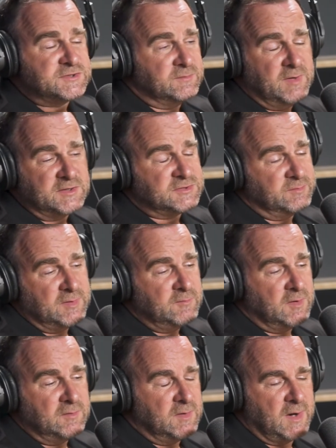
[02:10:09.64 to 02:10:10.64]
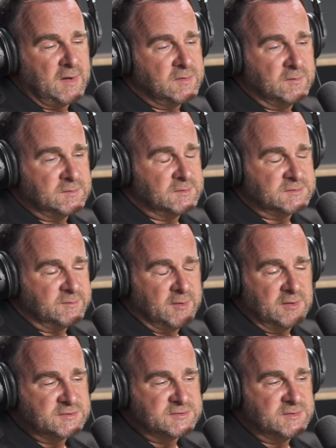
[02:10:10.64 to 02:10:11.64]
so much. To I mean, we're, to be
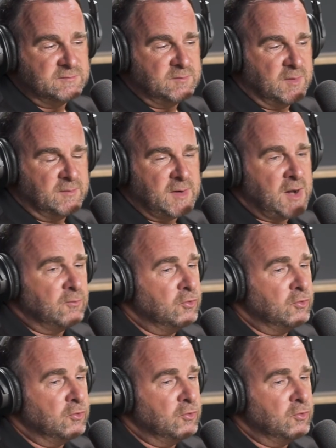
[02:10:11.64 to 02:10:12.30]
honest, well, we're, yeah, you our guys